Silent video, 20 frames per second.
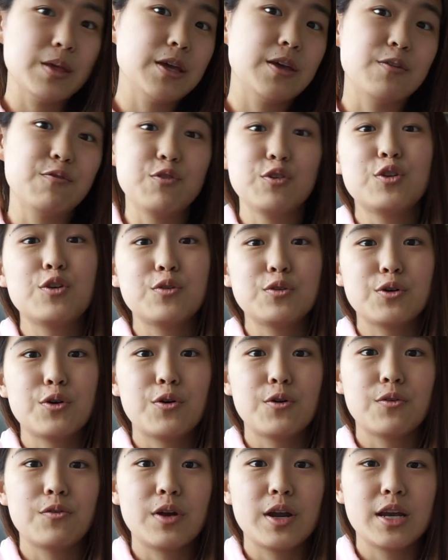if you don't know
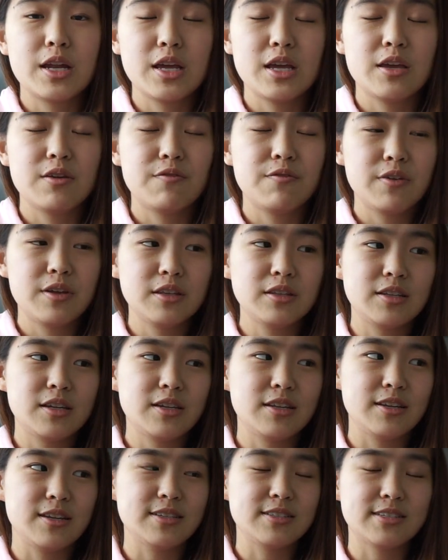already,
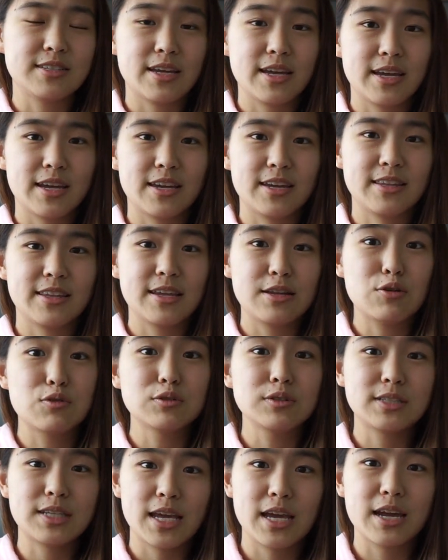Vinted is like they
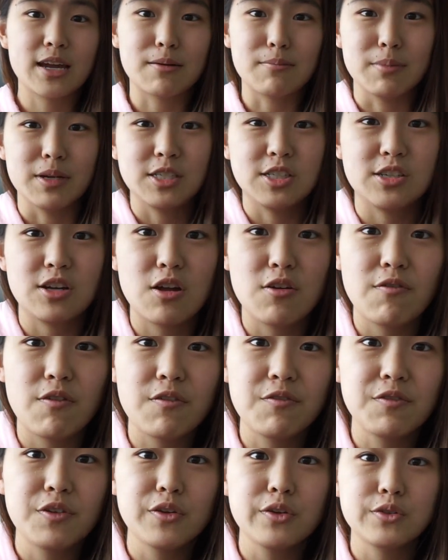don't take commission off
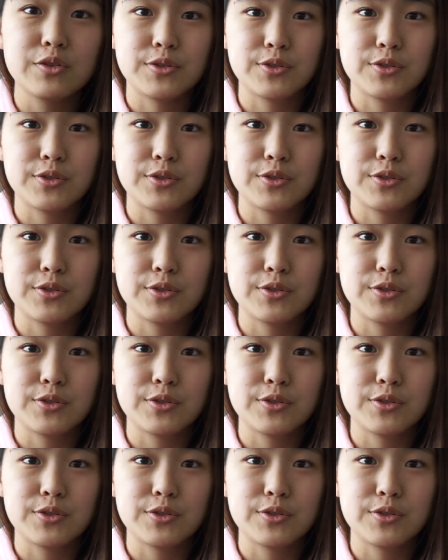of you.